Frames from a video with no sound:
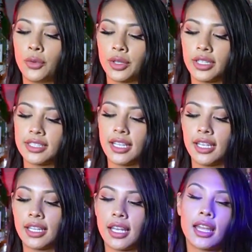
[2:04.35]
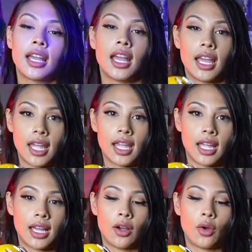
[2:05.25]
We're gonna take
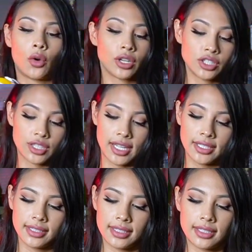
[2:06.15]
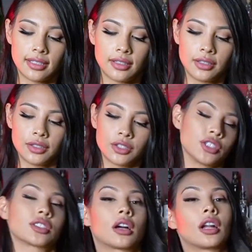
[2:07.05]
a orange zest,
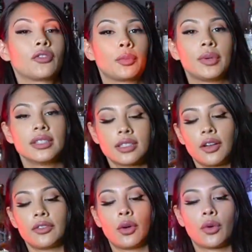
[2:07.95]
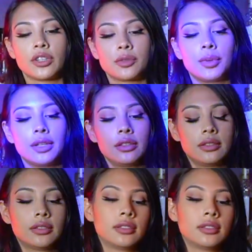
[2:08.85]
just cut off a piece of the orange peel,